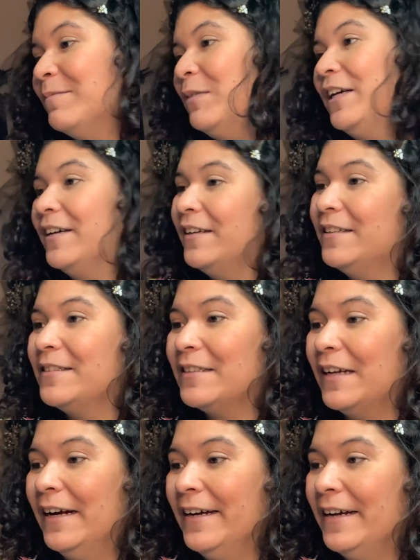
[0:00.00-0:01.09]
because
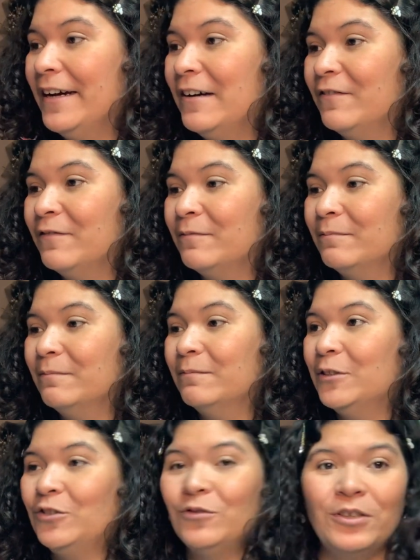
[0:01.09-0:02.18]
I have
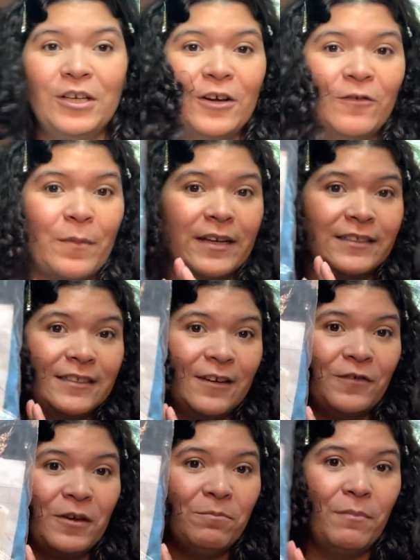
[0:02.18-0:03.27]
majority of my
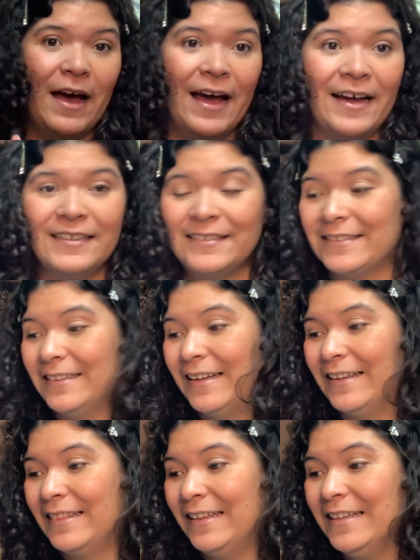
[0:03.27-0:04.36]
stuff in bags
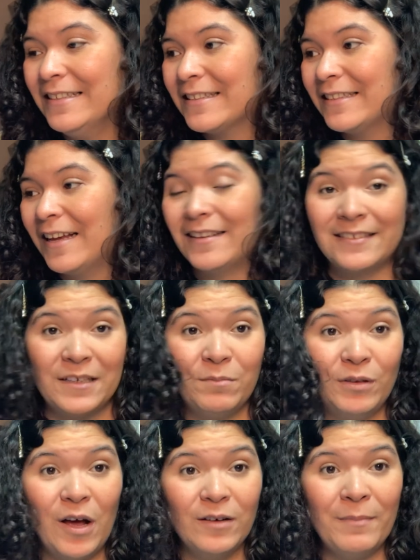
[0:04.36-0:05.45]
like this,
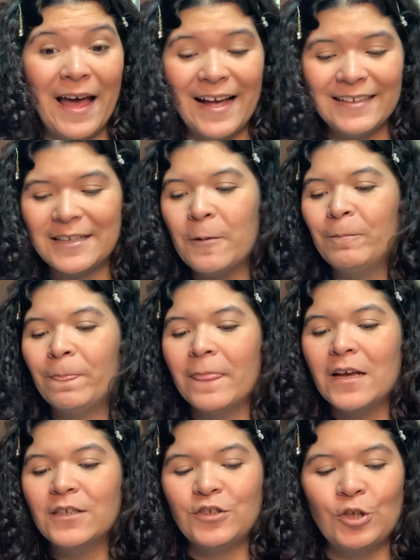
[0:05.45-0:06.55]
Ziploc bags.
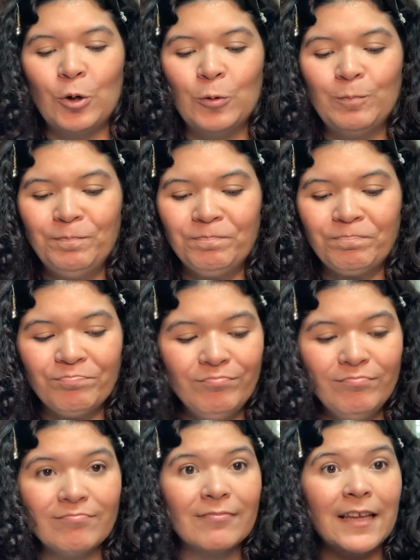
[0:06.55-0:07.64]
So
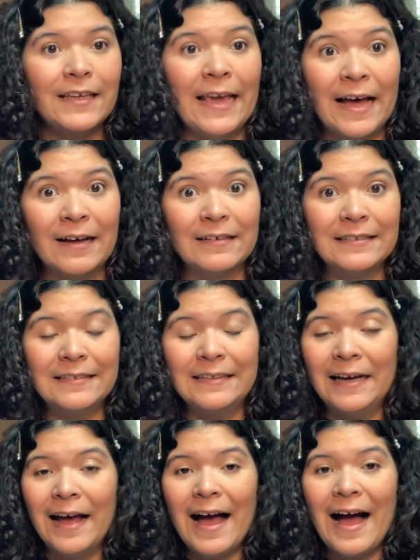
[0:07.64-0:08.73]
yeah,
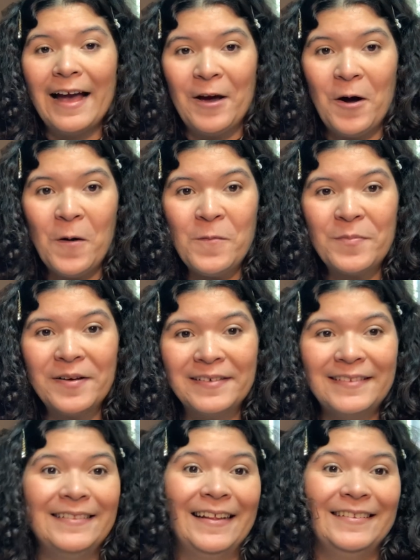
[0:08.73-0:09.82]
I hope
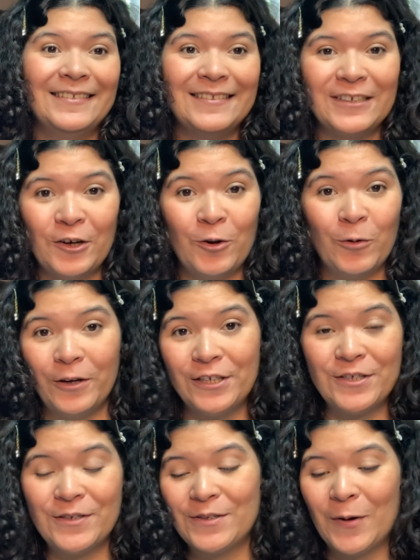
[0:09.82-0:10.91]
that doesn't annoy
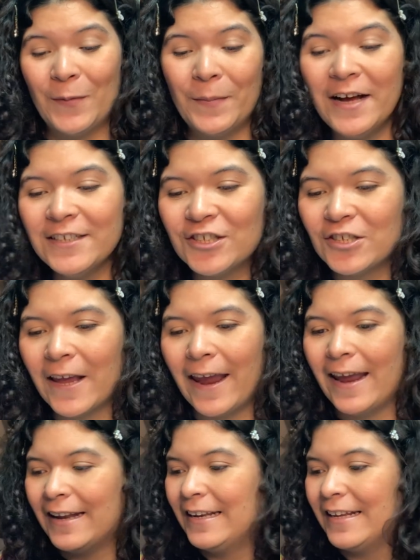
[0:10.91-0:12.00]
you so much,
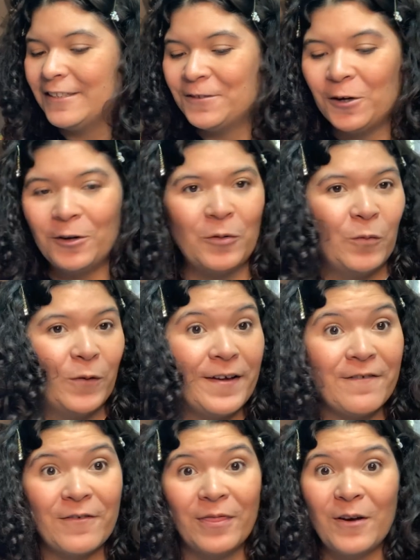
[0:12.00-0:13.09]
and let's start
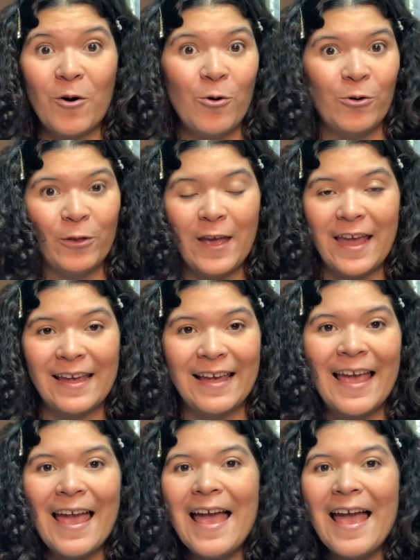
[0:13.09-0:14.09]
with the whole thing.